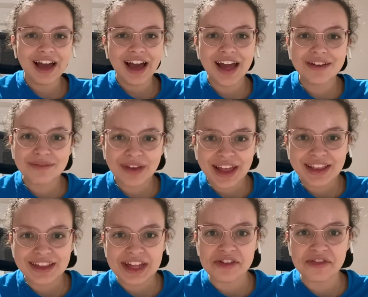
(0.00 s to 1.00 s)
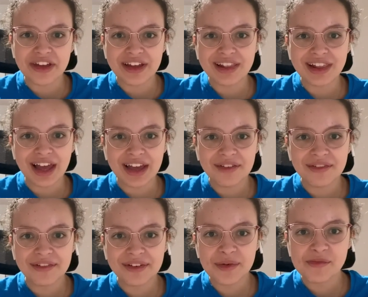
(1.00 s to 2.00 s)
and met in real life
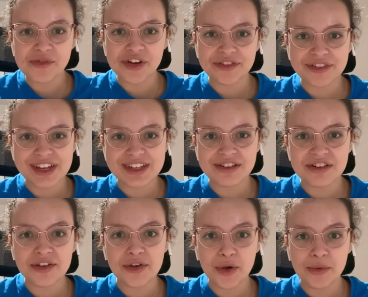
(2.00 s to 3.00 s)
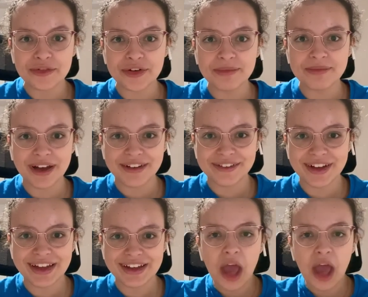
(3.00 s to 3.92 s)
Professor Vafa,